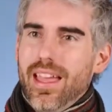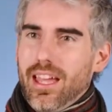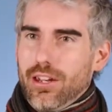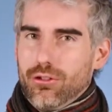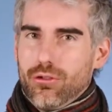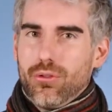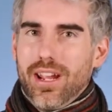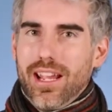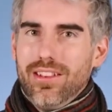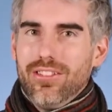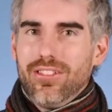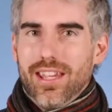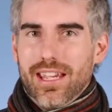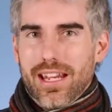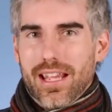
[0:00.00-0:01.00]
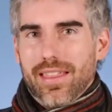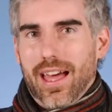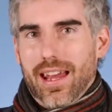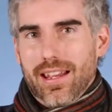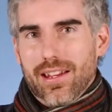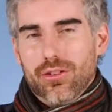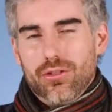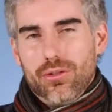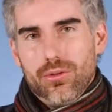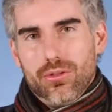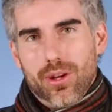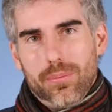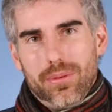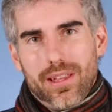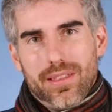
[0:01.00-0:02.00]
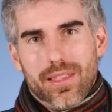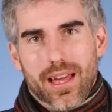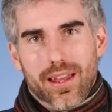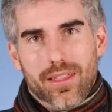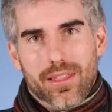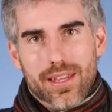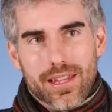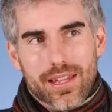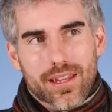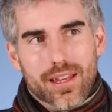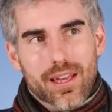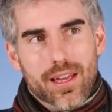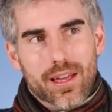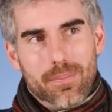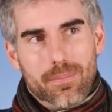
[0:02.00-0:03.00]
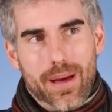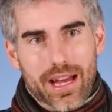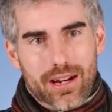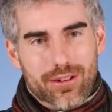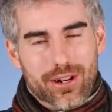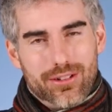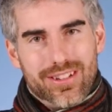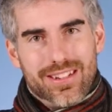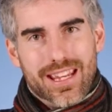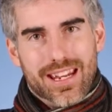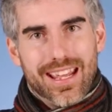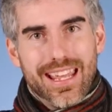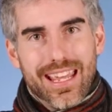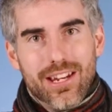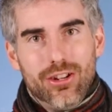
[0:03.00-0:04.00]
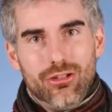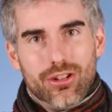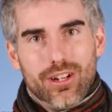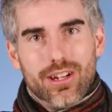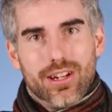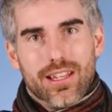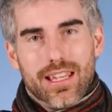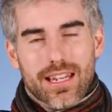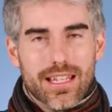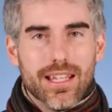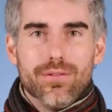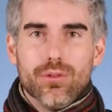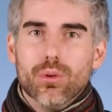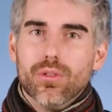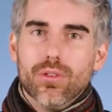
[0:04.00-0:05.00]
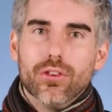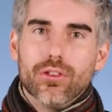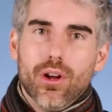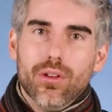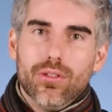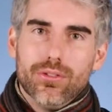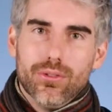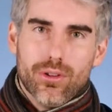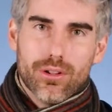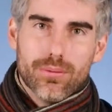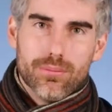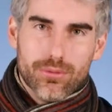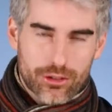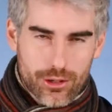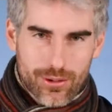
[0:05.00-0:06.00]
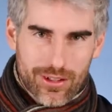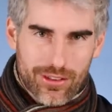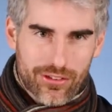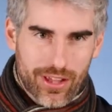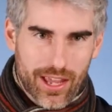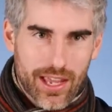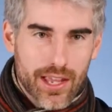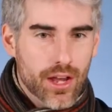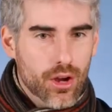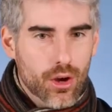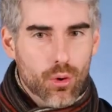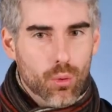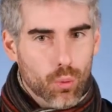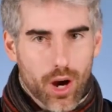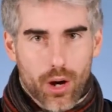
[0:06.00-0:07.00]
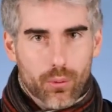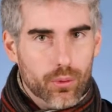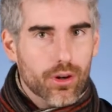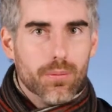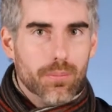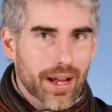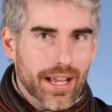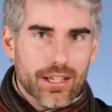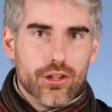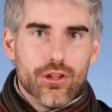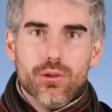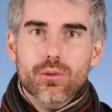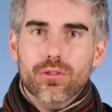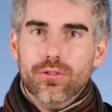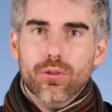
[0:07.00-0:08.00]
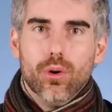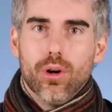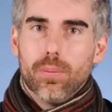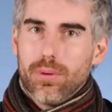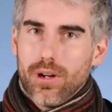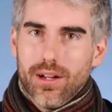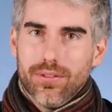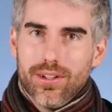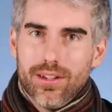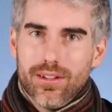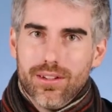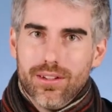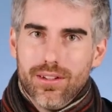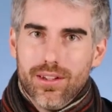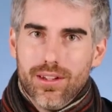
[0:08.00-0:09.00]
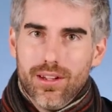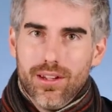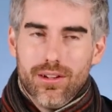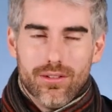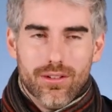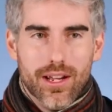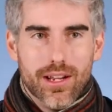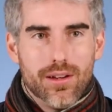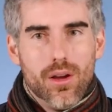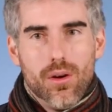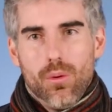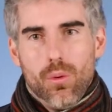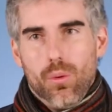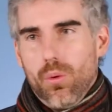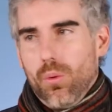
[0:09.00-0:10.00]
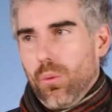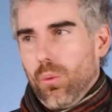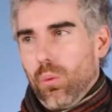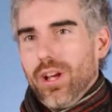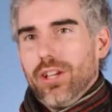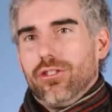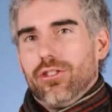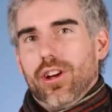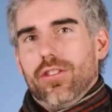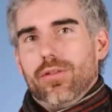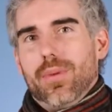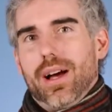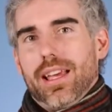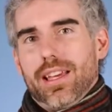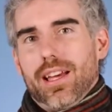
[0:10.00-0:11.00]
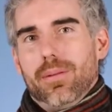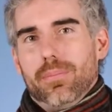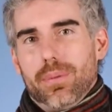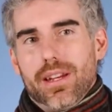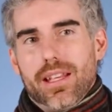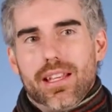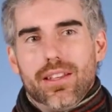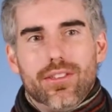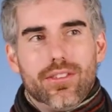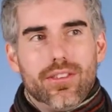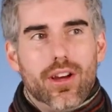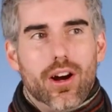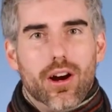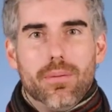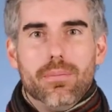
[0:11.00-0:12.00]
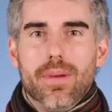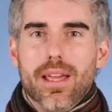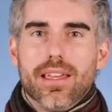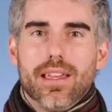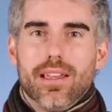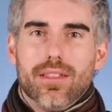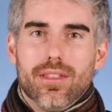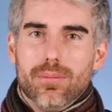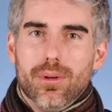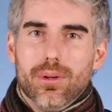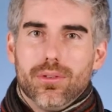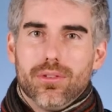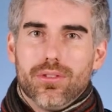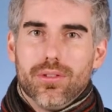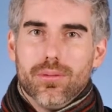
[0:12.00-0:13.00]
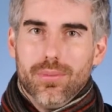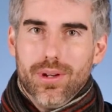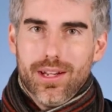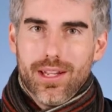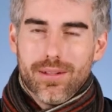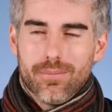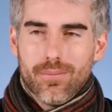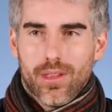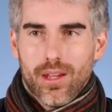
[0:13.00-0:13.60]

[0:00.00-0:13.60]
and translating that into something that the background data engine can give you a result for. So you can say, what were my Q4 profit, right? Which of my companies are making the most money?